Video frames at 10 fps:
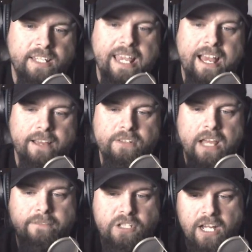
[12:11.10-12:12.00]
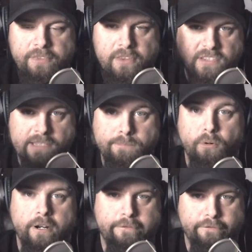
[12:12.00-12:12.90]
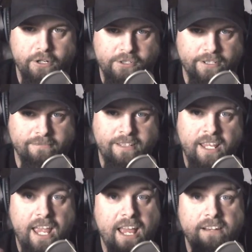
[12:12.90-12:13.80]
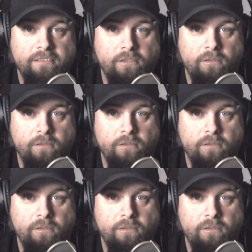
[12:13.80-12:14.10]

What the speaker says: Yeah, I've shot the Sport version. And